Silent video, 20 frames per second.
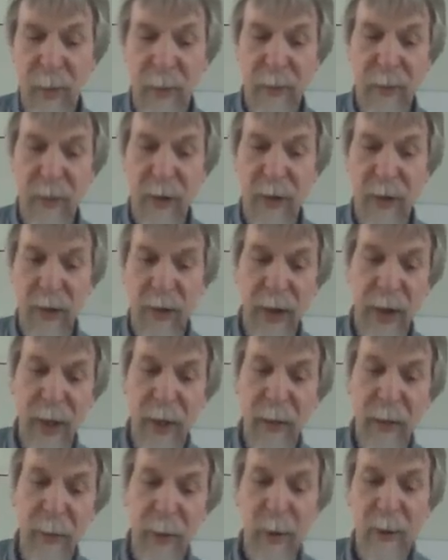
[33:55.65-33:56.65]
for
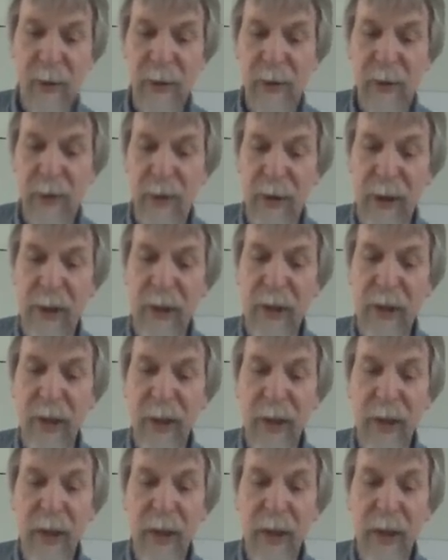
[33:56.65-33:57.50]
a broken car,